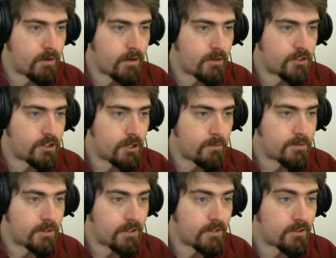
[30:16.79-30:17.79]
gunships,
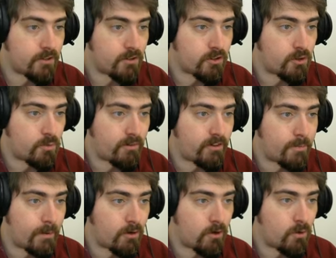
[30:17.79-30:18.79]
he's got to worry
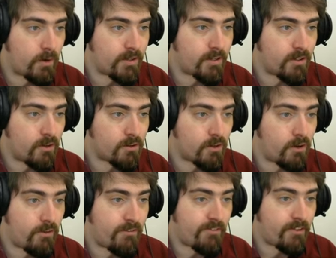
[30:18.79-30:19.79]
about quite a lot
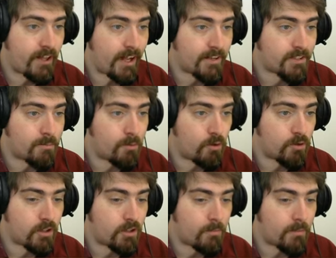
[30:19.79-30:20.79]
of flak
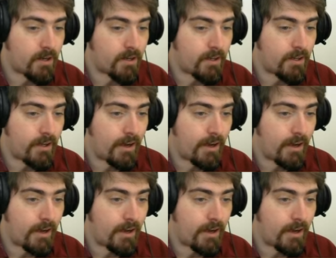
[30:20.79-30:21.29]
supporting the monkey,